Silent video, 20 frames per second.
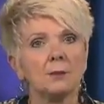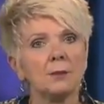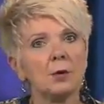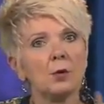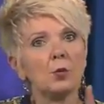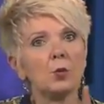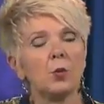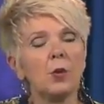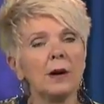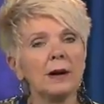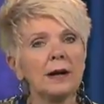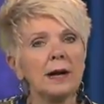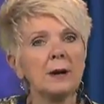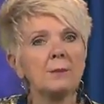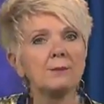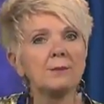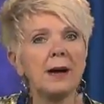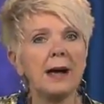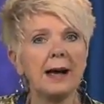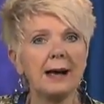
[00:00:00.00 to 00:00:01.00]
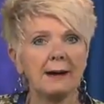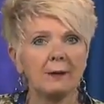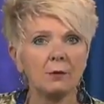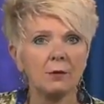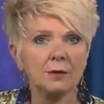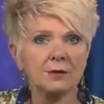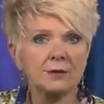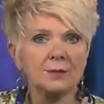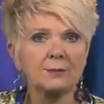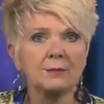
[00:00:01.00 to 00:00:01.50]
But what
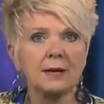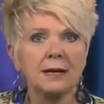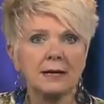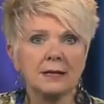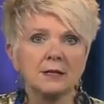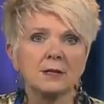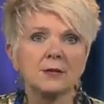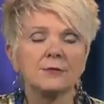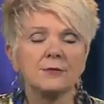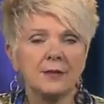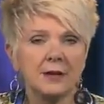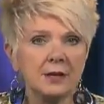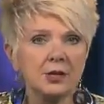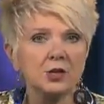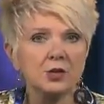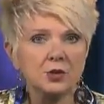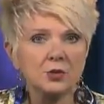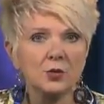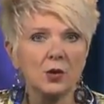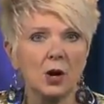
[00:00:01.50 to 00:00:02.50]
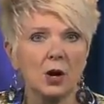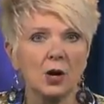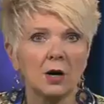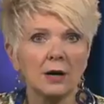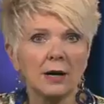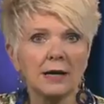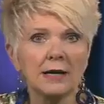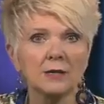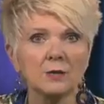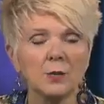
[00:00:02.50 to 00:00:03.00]
empowers me to finish
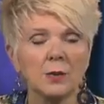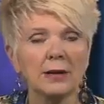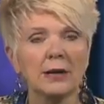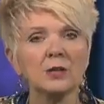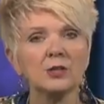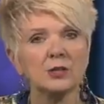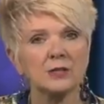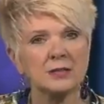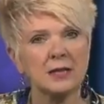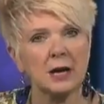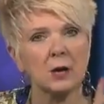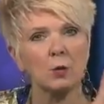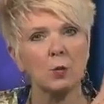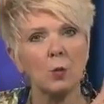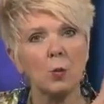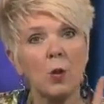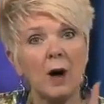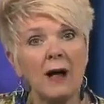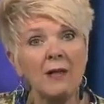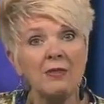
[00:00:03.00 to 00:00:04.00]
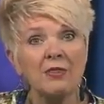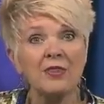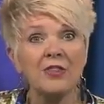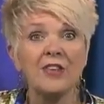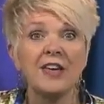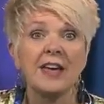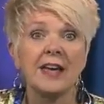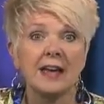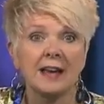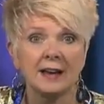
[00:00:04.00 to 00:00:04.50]
strong is when I just take one
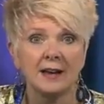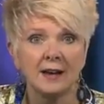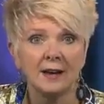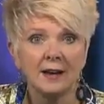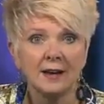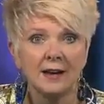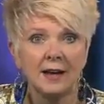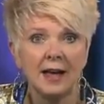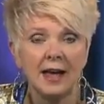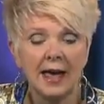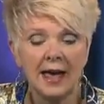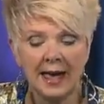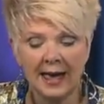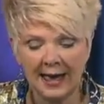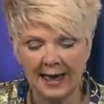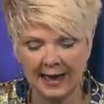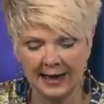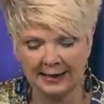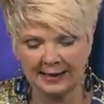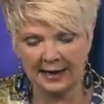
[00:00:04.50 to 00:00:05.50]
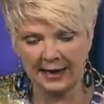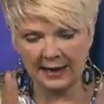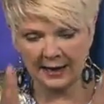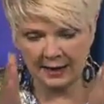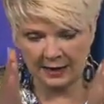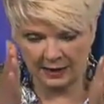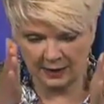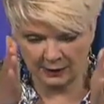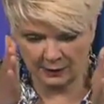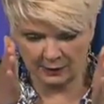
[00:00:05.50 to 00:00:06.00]
thing and
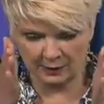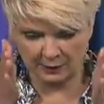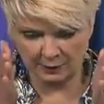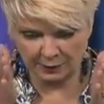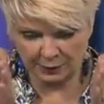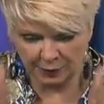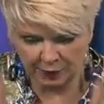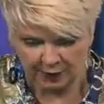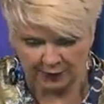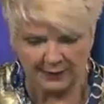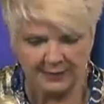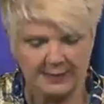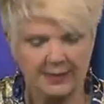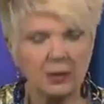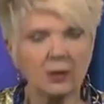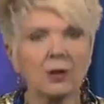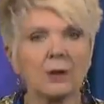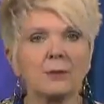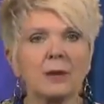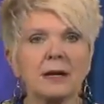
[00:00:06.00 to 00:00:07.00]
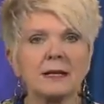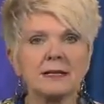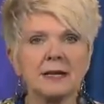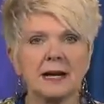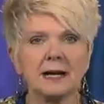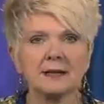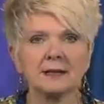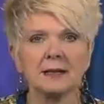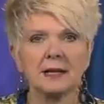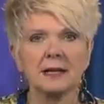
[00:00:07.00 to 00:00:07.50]
I put it down on my
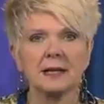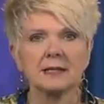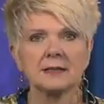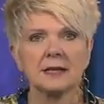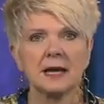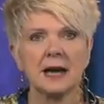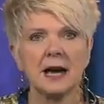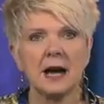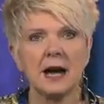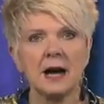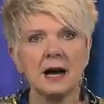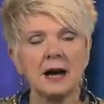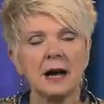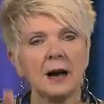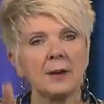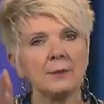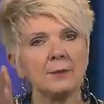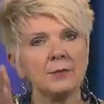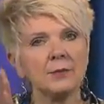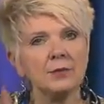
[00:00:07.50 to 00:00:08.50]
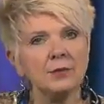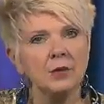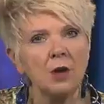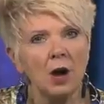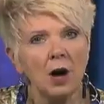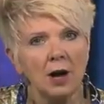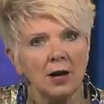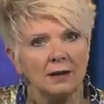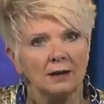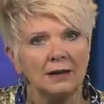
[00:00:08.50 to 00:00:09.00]
desk, and I say, I am
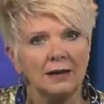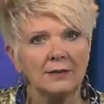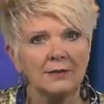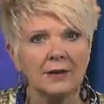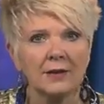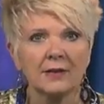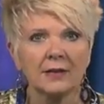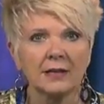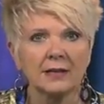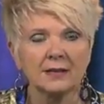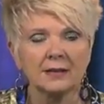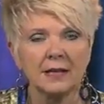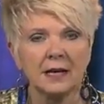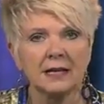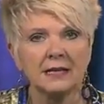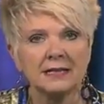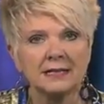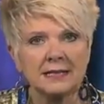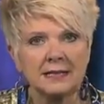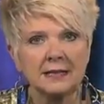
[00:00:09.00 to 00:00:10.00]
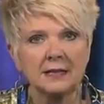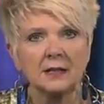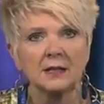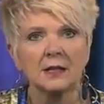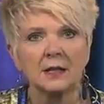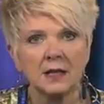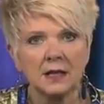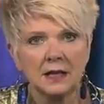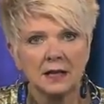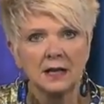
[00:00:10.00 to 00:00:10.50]
not leaving this
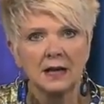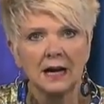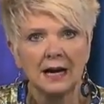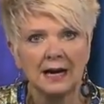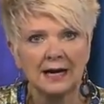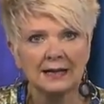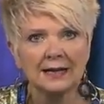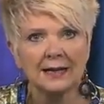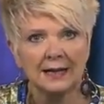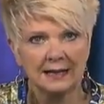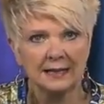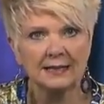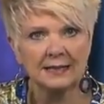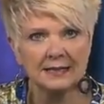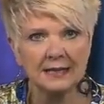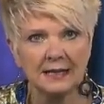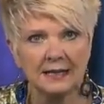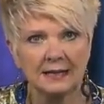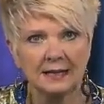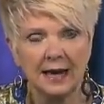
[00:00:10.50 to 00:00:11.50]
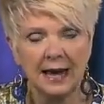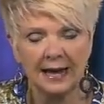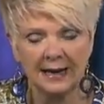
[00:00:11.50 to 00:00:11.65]
until I get it done.